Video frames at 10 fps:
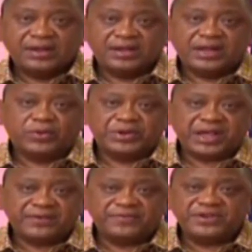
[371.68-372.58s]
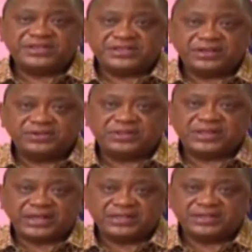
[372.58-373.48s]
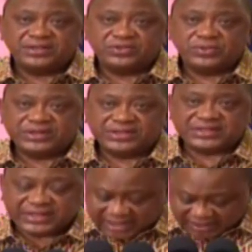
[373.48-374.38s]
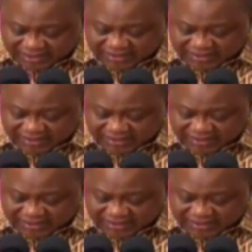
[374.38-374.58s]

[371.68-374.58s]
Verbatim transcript: and I want every single Kenyan to understand